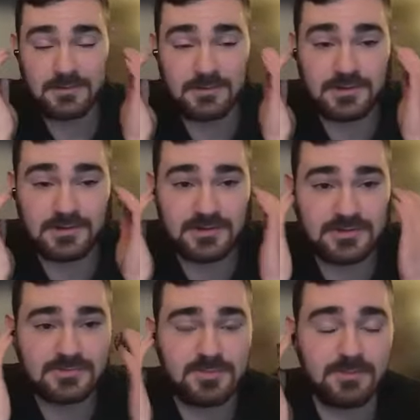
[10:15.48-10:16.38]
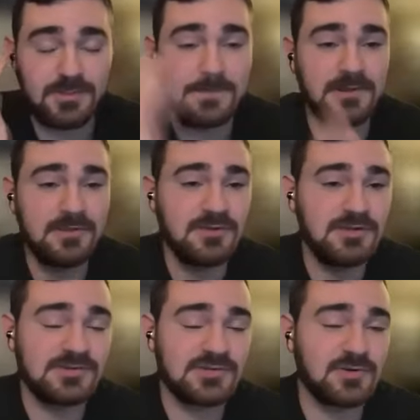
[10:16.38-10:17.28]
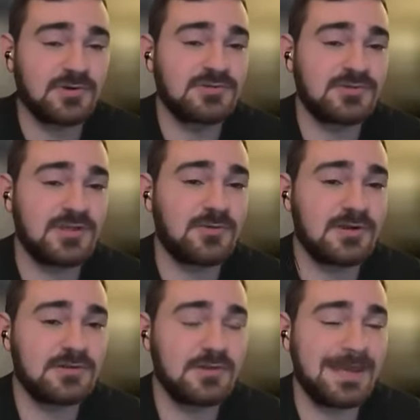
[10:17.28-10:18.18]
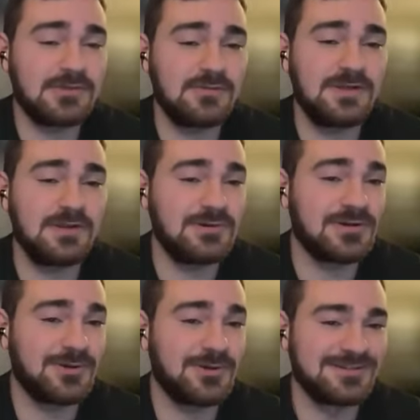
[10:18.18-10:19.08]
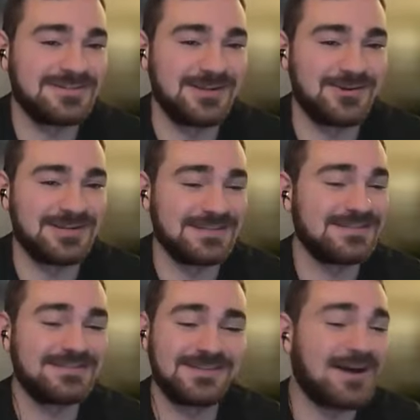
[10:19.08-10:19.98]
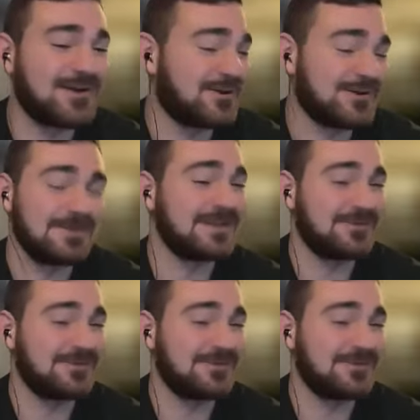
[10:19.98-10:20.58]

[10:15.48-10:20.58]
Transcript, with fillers: literally just the people in the discords that were into like oh video. God. You're going to see Creed. This is oh, not oh, yeah. going to be